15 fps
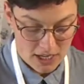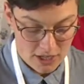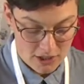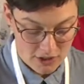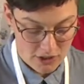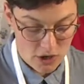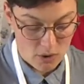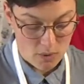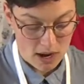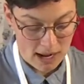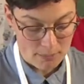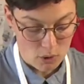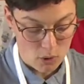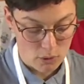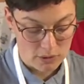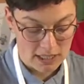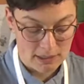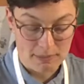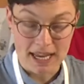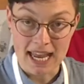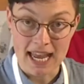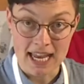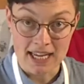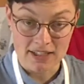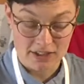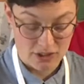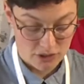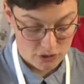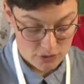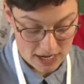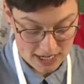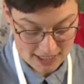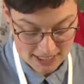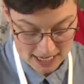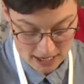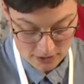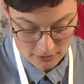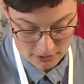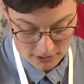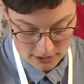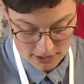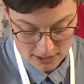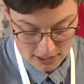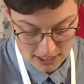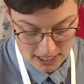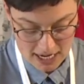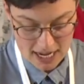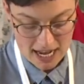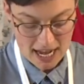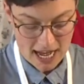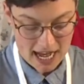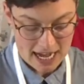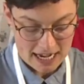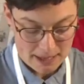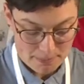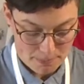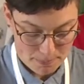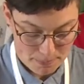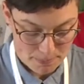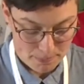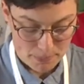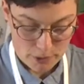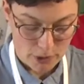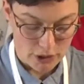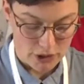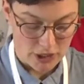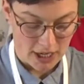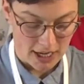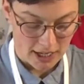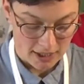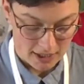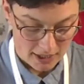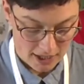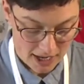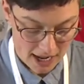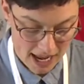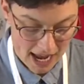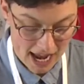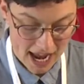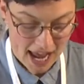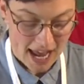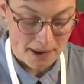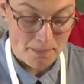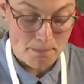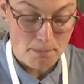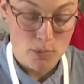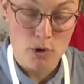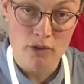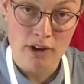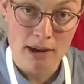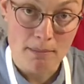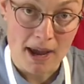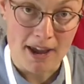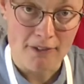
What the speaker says: So I'm holding my hand straight down and I'm pushing and moving my